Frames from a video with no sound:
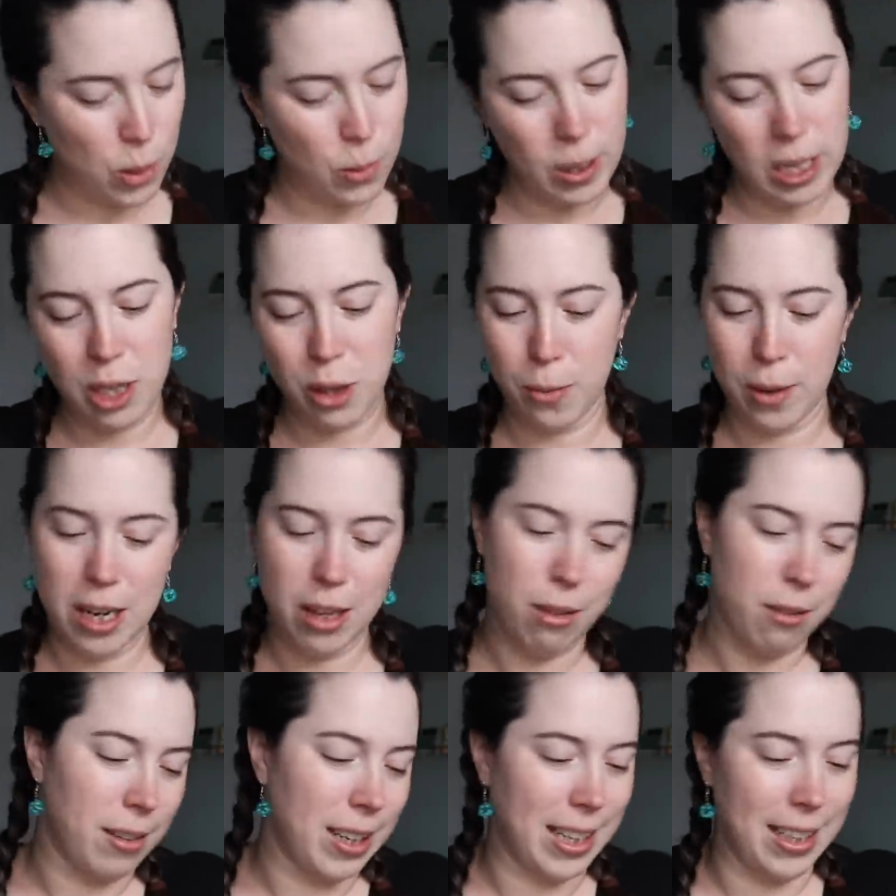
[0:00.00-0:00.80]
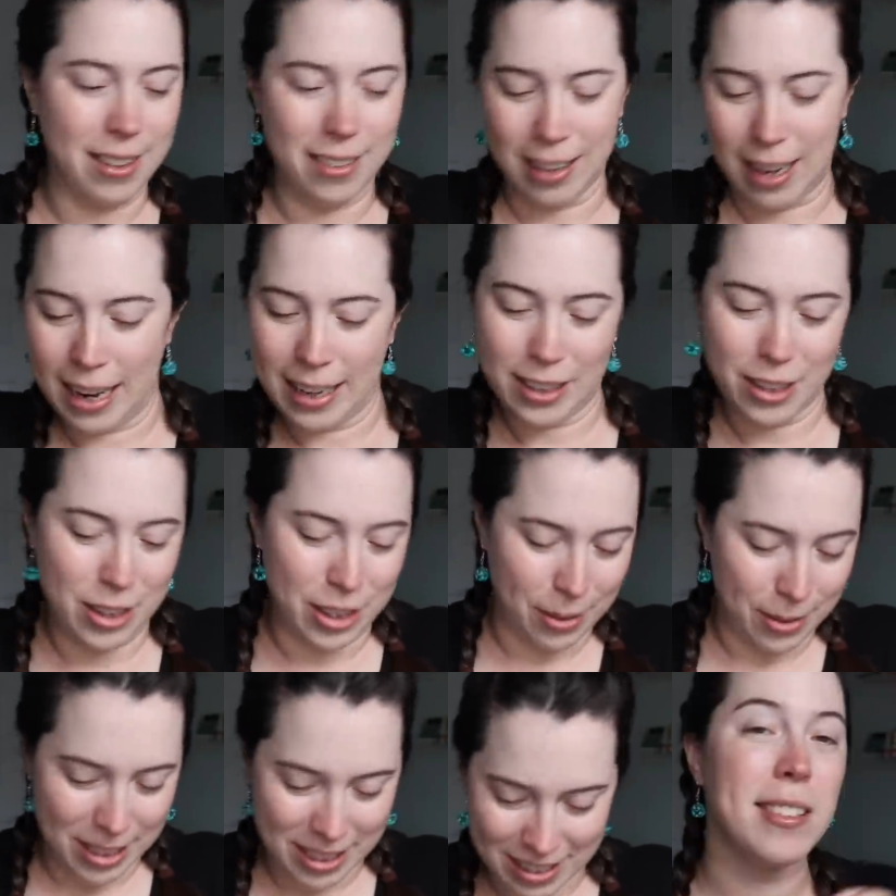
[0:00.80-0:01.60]
2023, I can
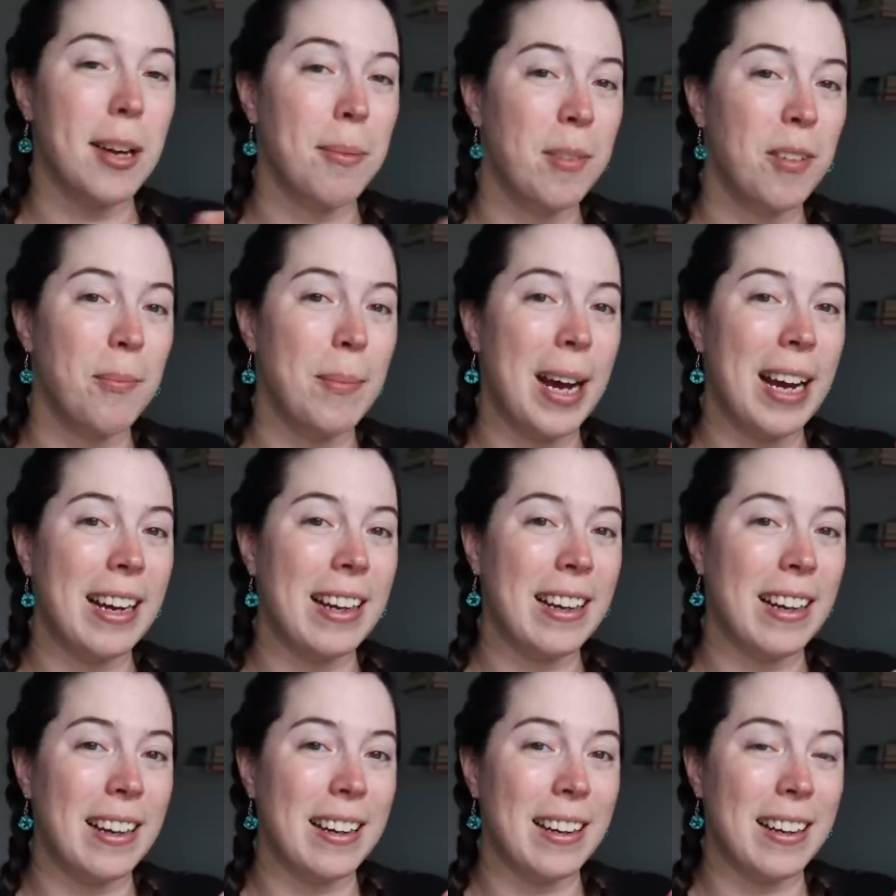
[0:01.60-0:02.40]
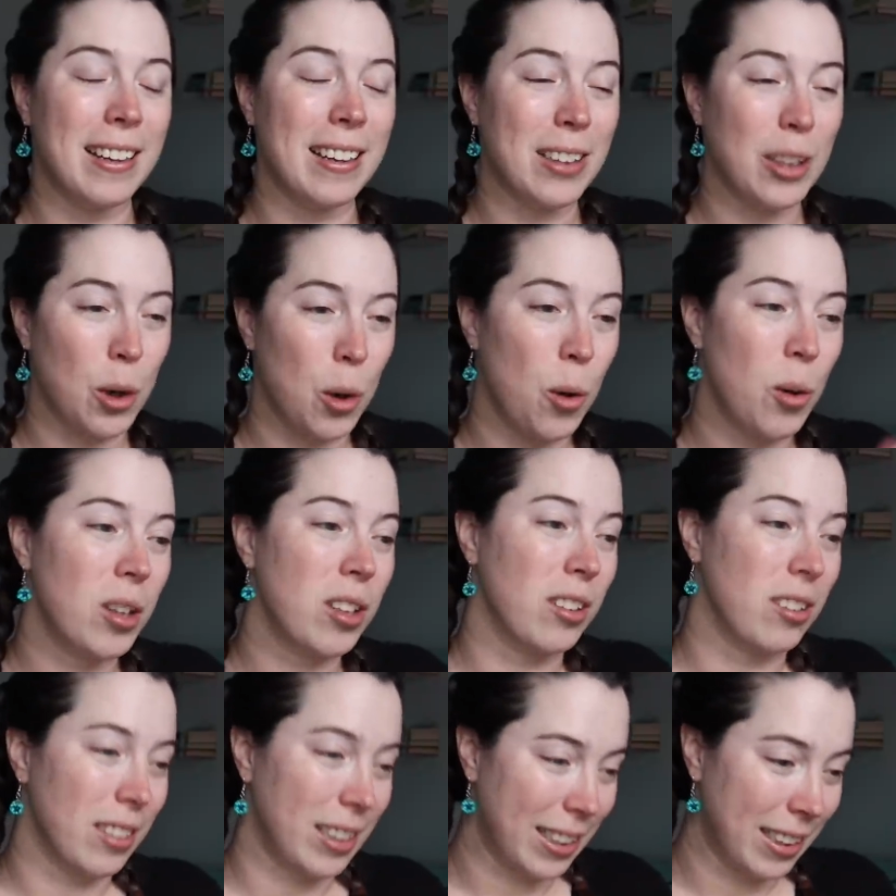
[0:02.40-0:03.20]
do it. Some of my uh,
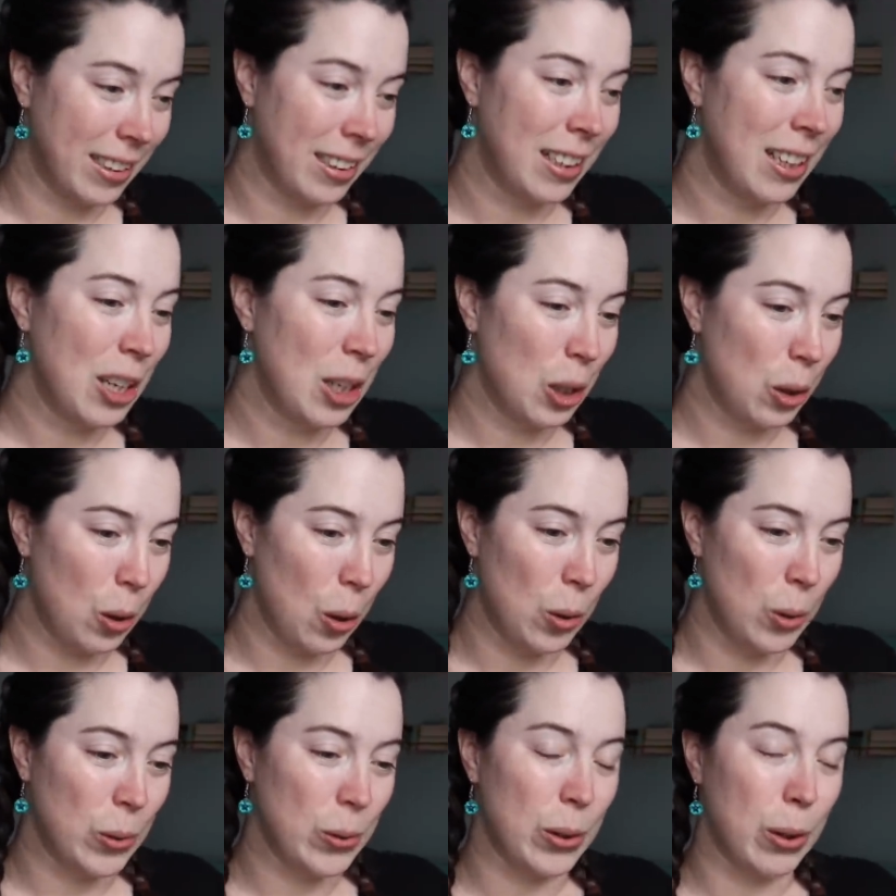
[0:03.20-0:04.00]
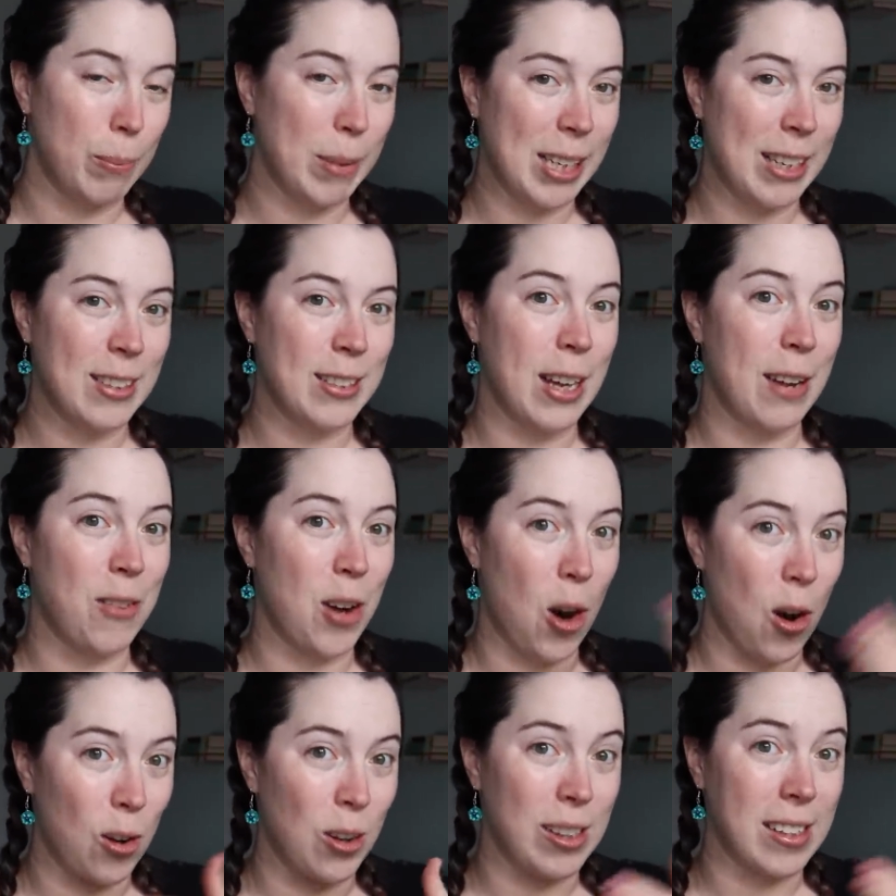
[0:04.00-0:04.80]
quarterly goals are because
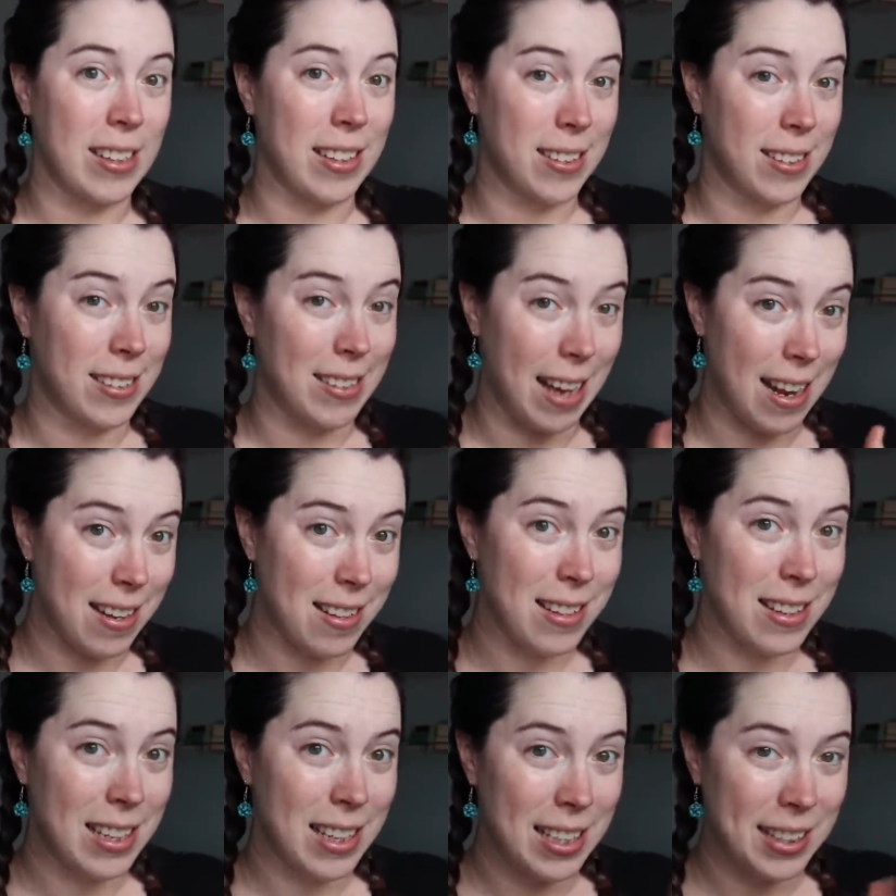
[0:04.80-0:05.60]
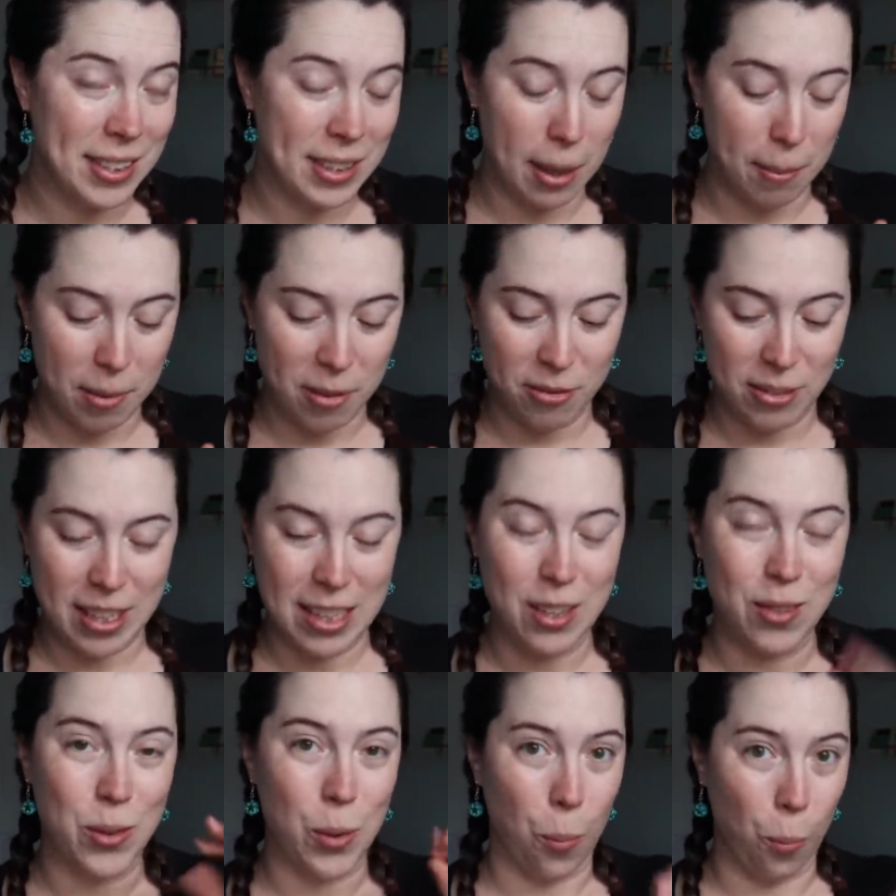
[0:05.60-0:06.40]
I've already set some of
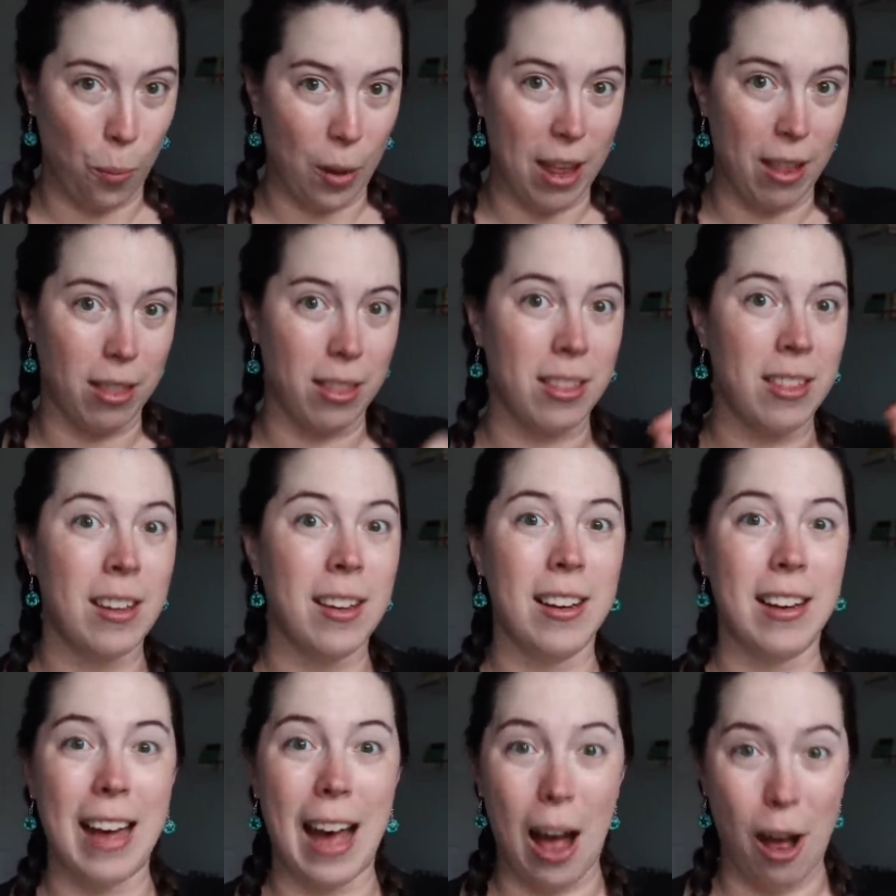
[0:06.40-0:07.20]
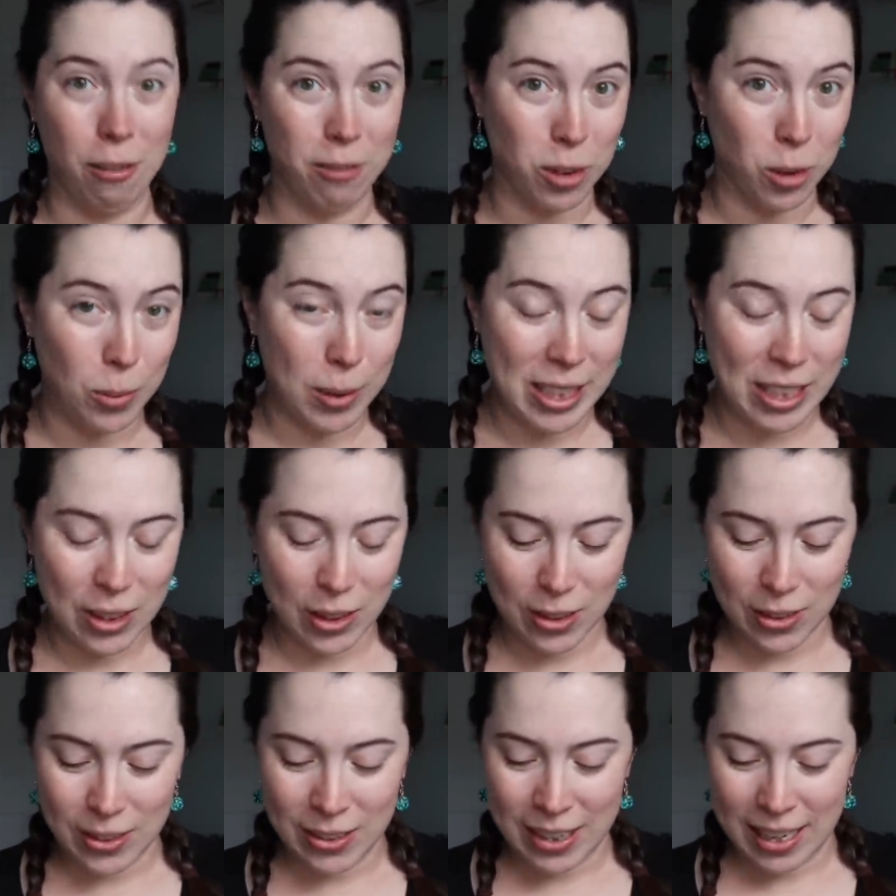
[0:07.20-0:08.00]
these with alpha
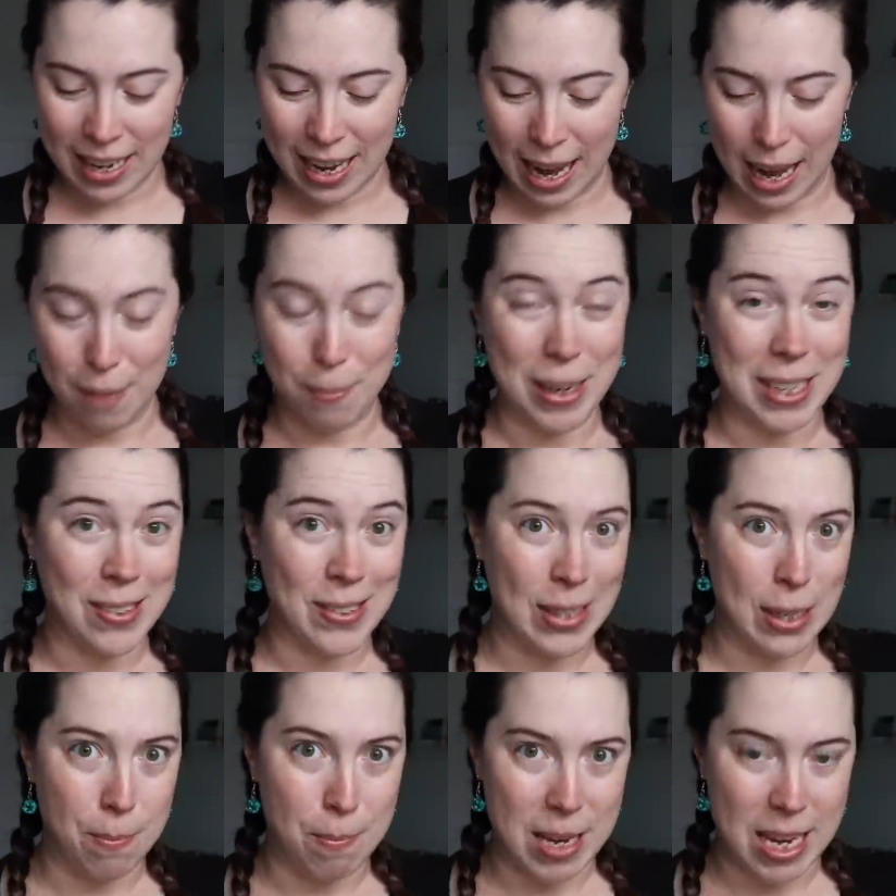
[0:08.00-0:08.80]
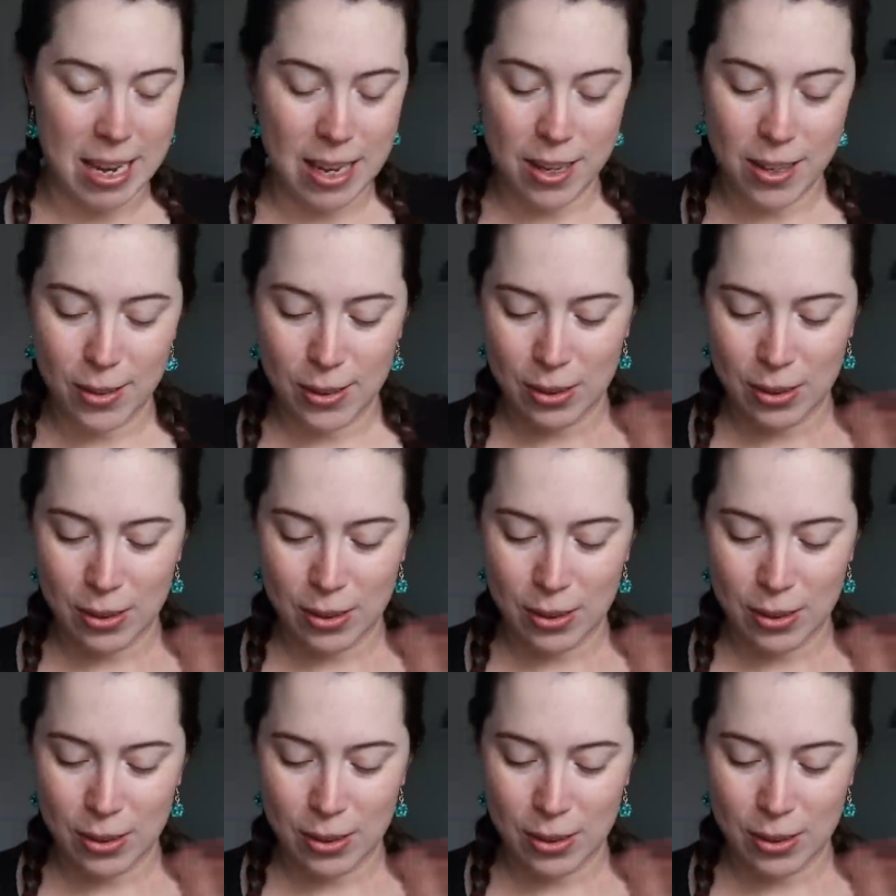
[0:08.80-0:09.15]
readers and my CPs.